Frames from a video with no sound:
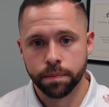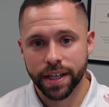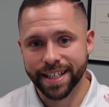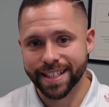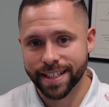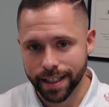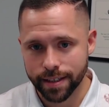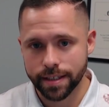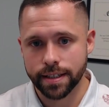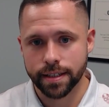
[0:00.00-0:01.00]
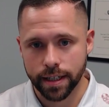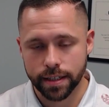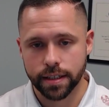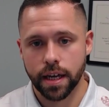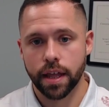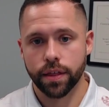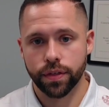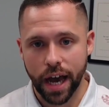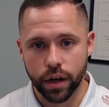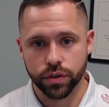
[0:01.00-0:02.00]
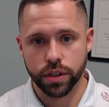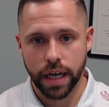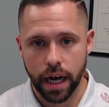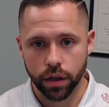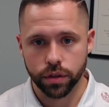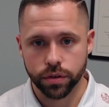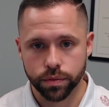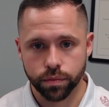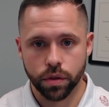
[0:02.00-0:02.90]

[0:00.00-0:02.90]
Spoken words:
is $66,000.